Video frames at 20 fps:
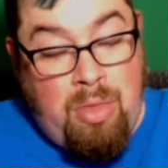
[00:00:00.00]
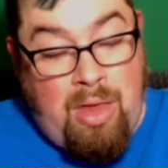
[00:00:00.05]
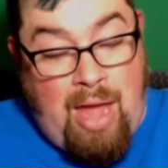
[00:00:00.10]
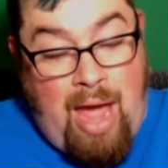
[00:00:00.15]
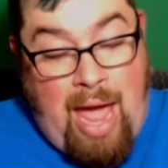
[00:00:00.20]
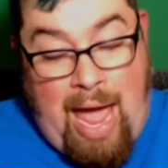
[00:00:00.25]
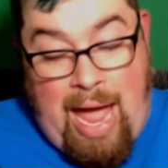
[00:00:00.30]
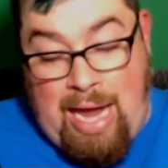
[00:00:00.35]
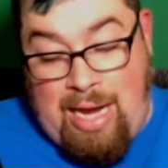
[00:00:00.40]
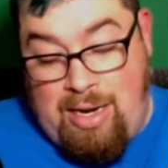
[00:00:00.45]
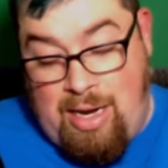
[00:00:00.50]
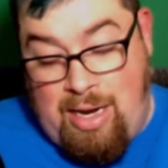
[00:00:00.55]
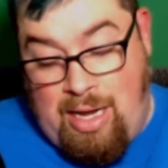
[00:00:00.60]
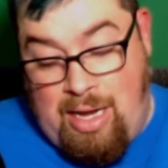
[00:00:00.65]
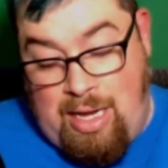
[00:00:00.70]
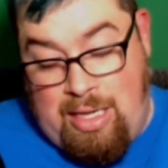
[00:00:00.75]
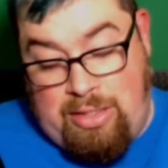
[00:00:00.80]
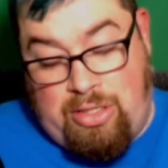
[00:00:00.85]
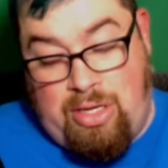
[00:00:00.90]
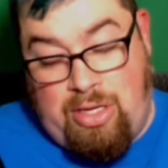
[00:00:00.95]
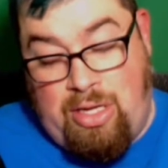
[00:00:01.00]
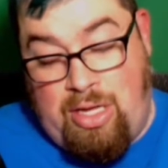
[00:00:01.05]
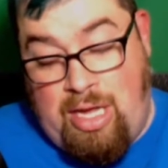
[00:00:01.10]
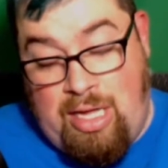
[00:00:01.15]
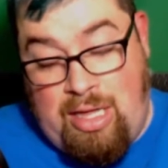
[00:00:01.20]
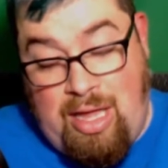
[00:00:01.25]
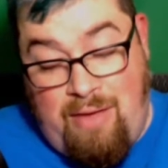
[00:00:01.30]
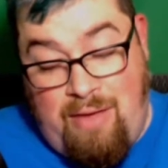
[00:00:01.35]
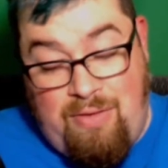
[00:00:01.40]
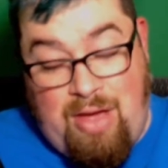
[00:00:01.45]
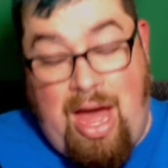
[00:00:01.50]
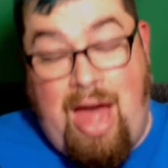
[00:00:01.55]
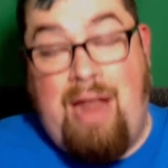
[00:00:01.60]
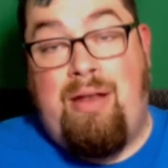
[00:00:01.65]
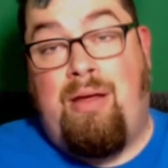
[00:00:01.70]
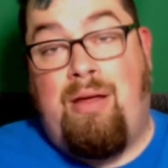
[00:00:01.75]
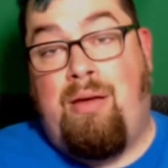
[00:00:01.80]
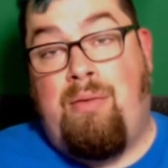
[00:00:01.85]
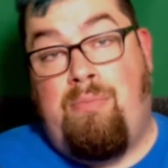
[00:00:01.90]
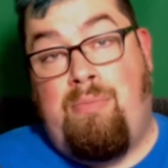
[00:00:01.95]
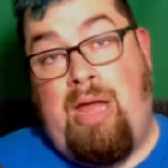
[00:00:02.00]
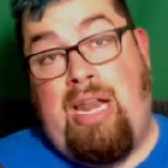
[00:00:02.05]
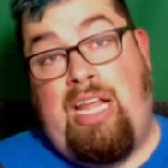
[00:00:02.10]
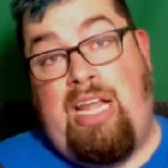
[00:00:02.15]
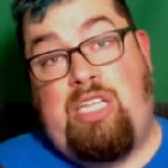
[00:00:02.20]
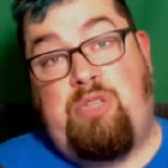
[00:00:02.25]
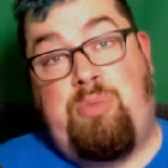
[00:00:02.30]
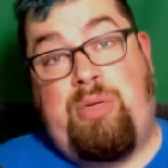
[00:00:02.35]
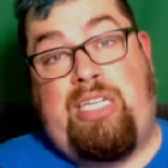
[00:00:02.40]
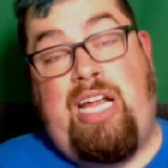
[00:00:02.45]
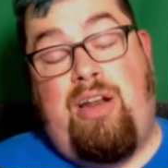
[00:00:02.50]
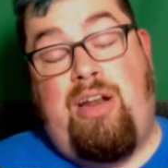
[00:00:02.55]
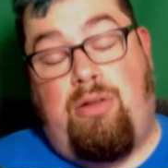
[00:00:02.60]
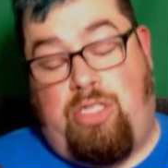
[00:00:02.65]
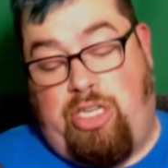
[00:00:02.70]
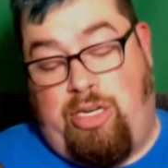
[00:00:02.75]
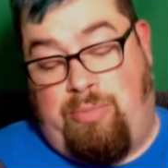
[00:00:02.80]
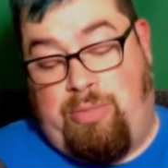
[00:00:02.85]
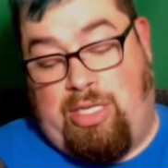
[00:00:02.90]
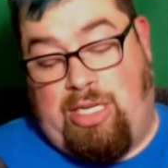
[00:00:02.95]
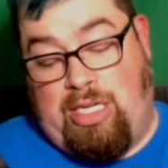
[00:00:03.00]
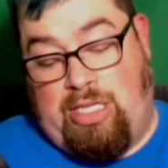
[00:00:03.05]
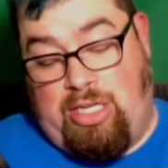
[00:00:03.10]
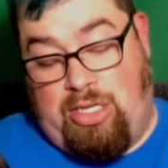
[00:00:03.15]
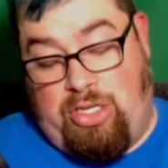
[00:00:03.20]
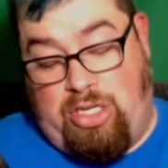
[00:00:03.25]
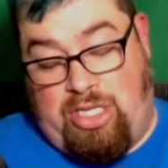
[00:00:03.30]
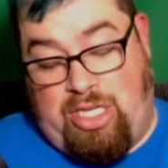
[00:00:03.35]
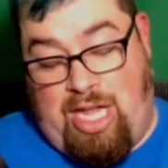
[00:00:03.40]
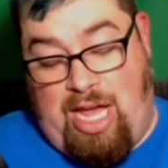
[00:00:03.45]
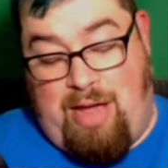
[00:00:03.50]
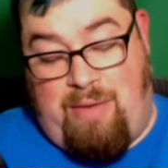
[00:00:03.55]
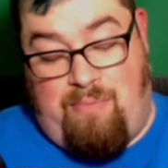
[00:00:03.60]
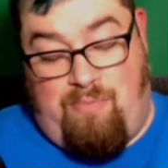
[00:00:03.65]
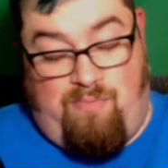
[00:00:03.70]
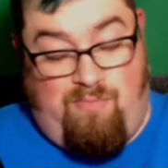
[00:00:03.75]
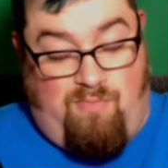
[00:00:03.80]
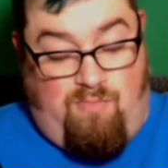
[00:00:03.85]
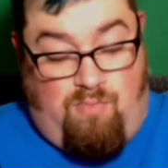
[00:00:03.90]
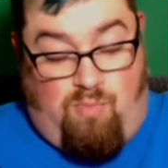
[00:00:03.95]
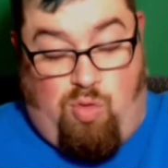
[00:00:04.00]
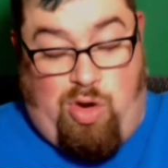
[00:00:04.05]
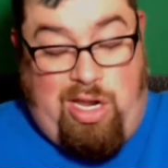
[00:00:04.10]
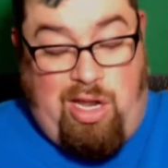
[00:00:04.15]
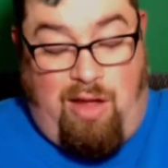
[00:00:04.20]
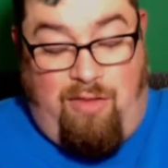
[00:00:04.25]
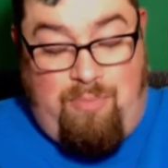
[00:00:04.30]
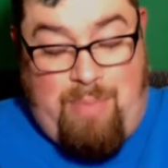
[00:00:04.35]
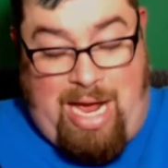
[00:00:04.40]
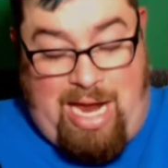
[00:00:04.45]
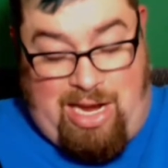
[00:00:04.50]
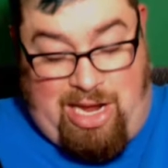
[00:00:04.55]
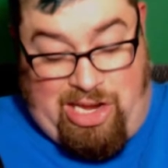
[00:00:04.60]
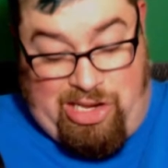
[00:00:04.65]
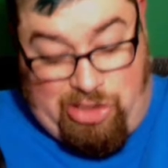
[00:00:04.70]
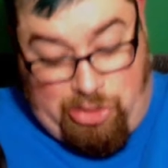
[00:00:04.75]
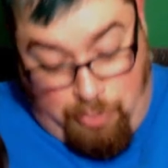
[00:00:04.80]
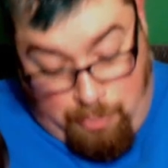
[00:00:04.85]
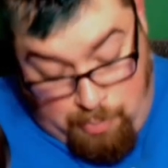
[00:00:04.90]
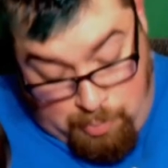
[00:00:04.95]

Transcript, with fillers: And uh, so then they've got mayonnaise potato chips because they're just like, mm, we love mayonnaise.